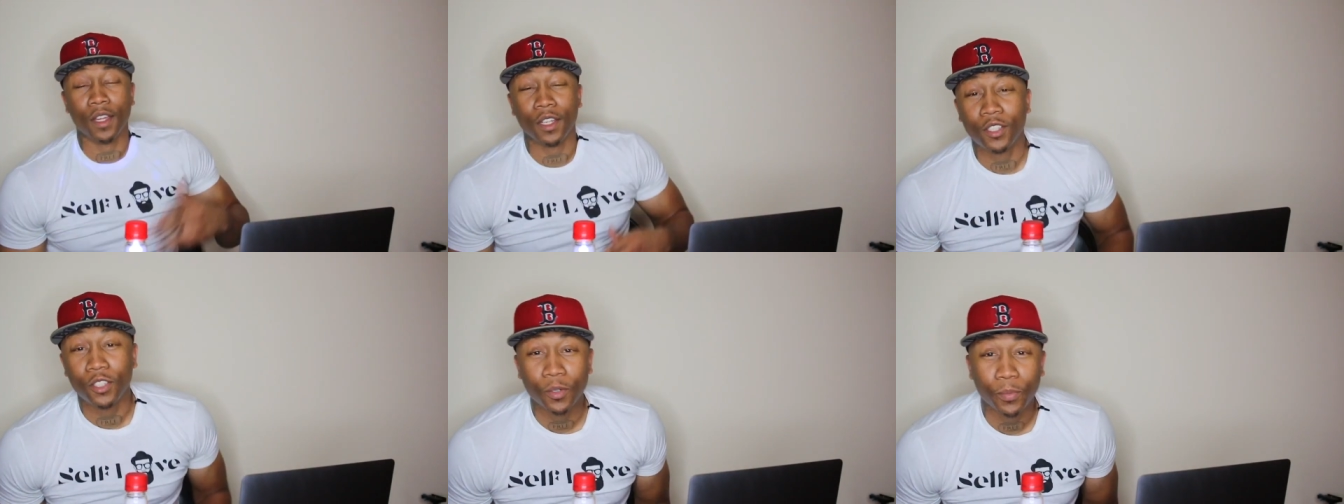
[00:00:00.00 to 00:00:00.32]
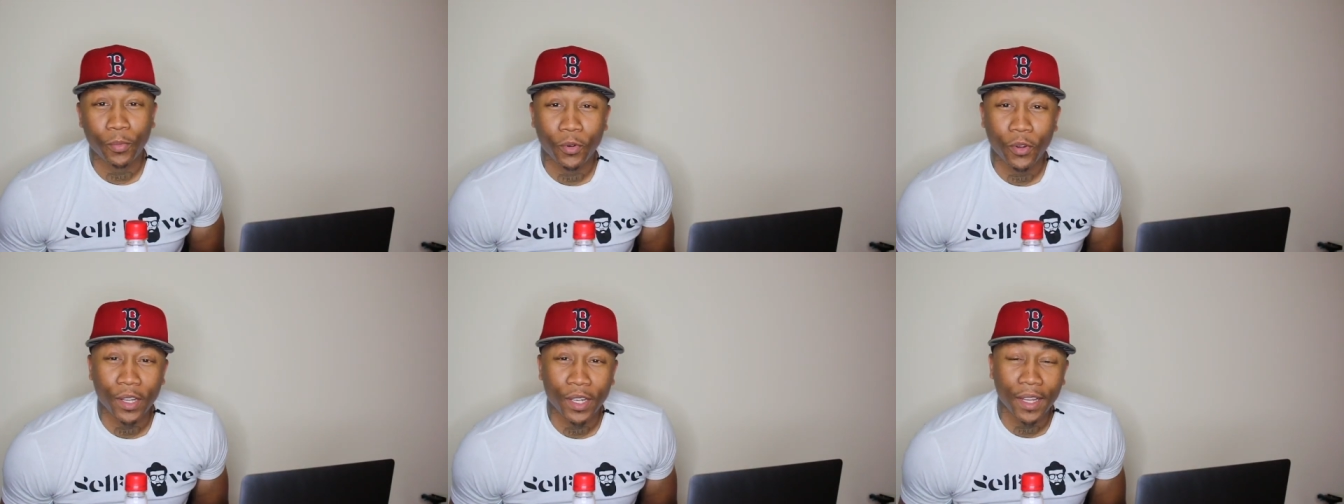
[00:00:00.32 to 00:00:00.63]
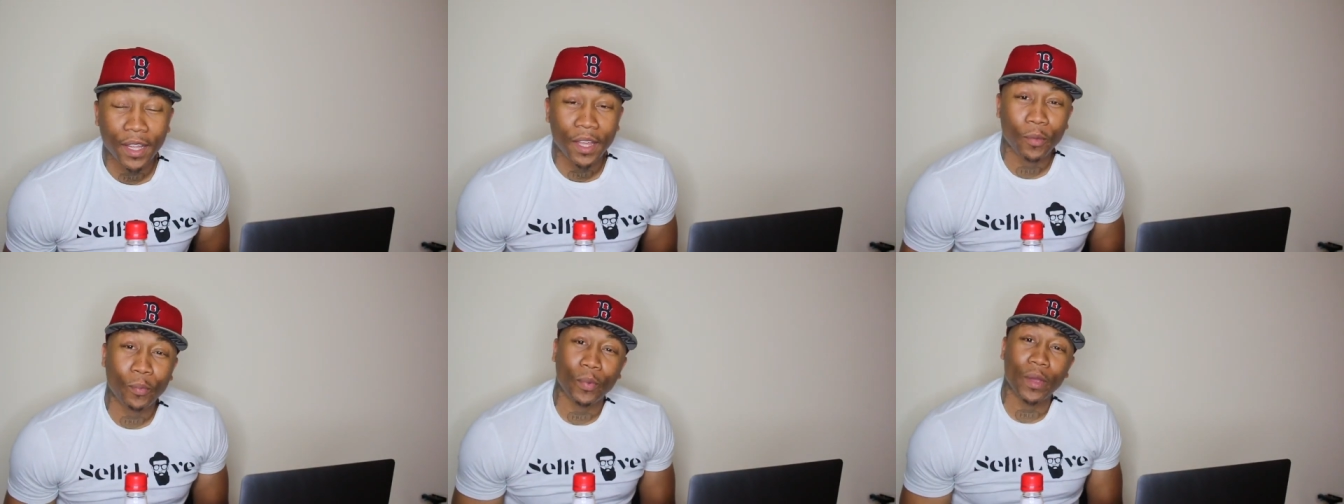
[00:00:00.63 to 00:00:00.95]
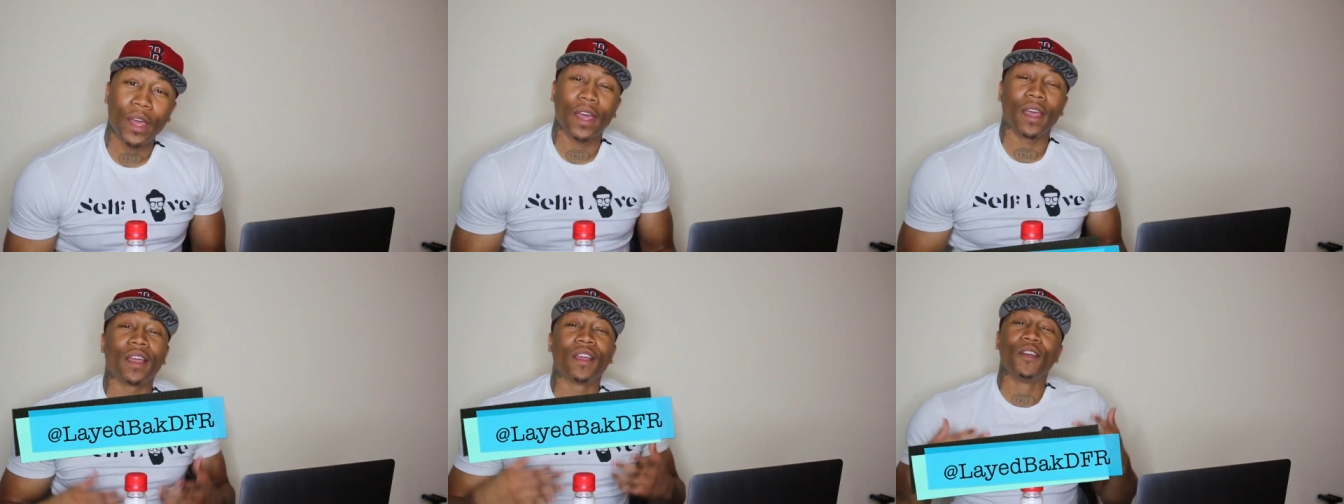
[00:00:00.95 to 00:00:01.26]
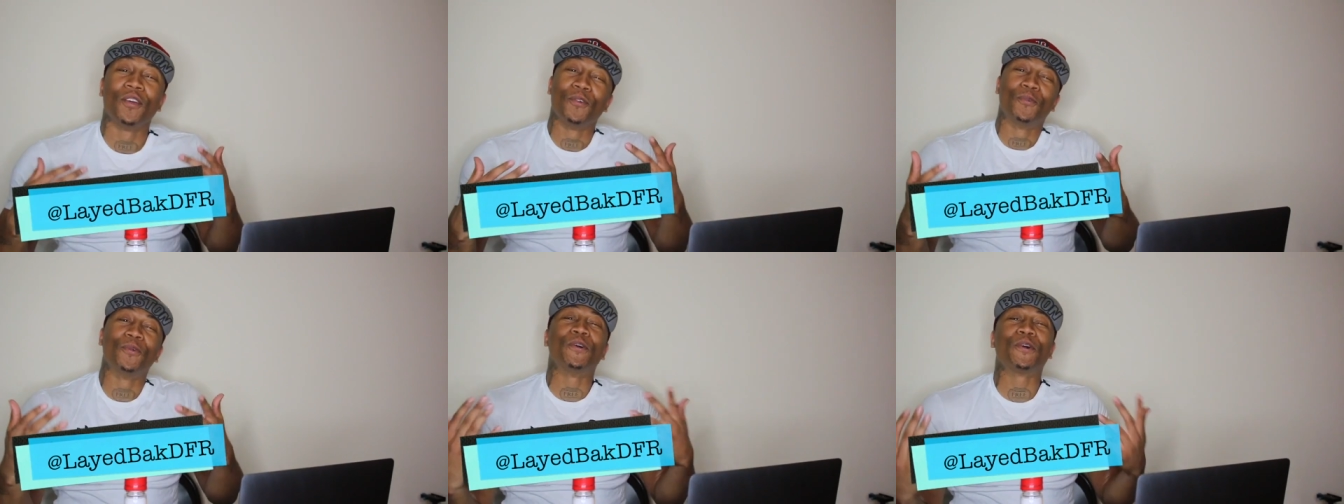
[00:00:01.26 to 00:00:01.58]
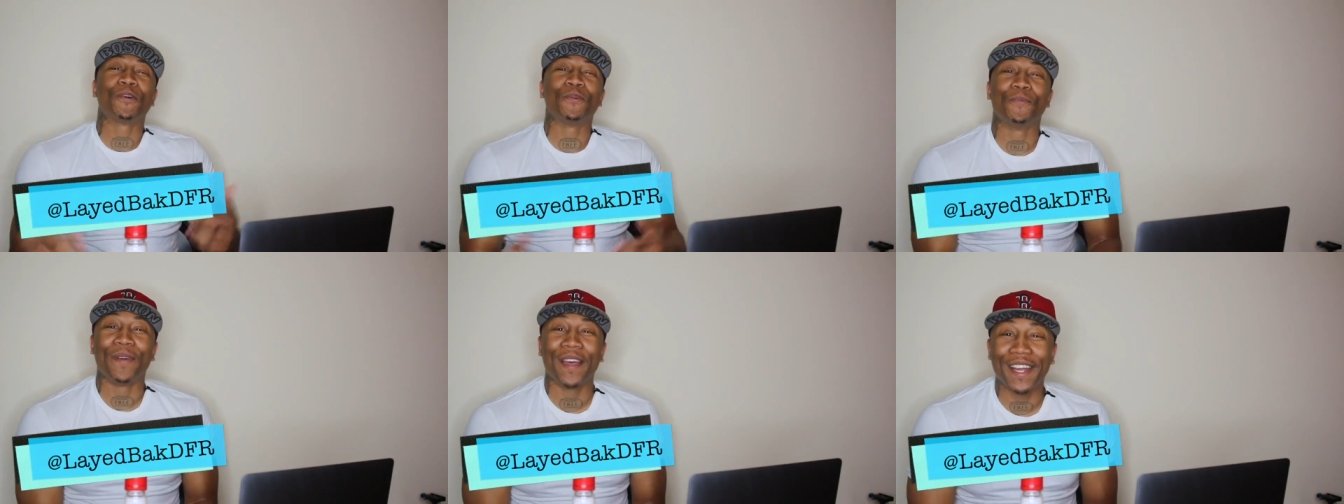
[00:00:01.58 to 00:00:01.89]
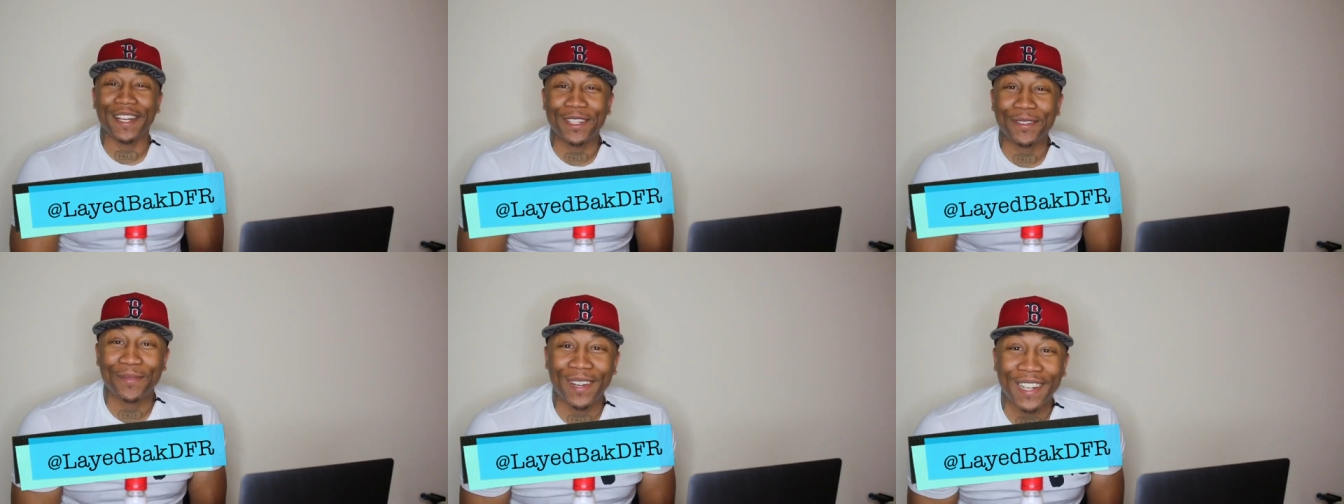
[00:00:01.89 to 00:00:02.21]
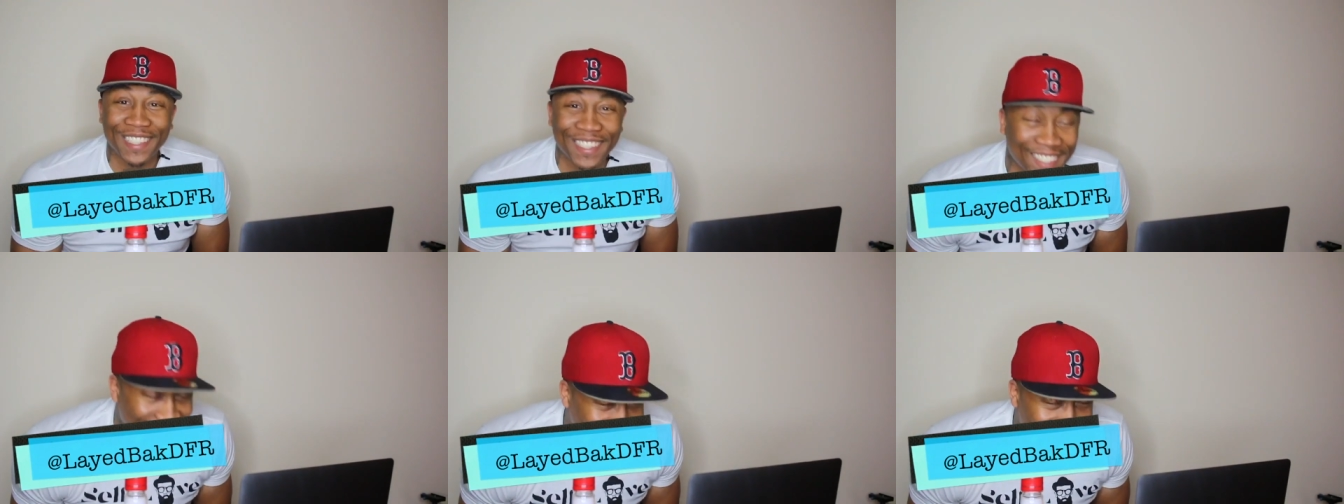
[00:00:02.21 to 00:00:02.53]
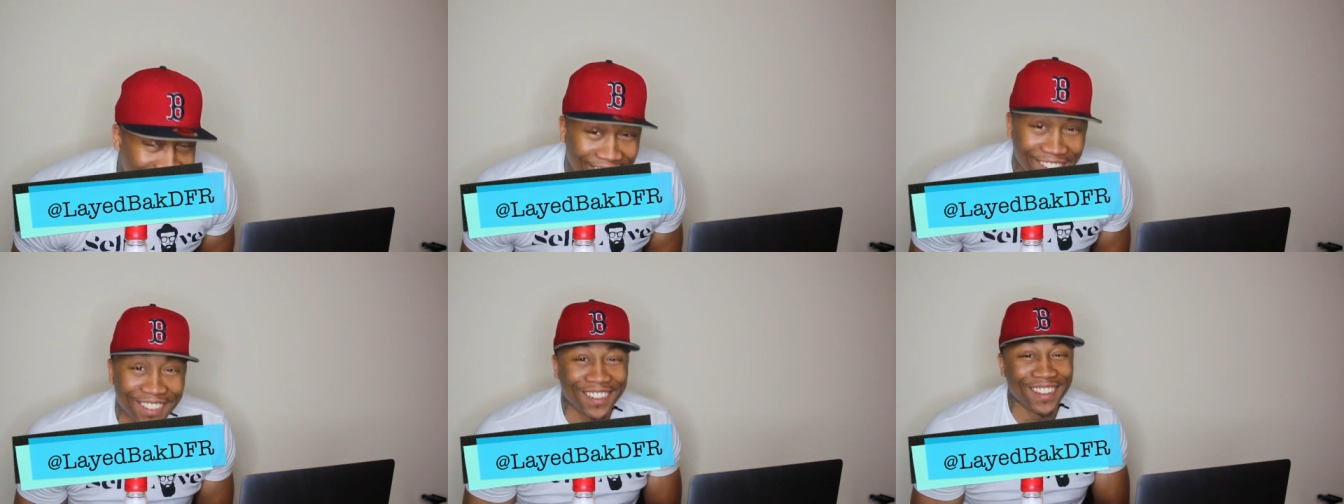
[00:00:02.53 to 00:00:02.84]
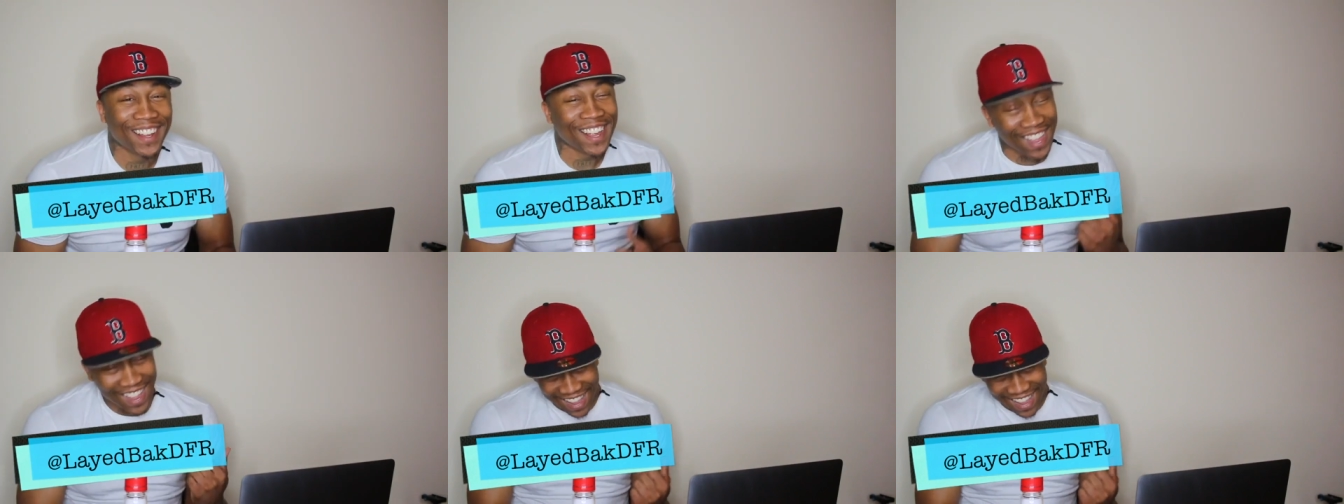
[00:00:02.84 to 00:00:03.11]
It's your boy Laid Back. Welcome back to my channel.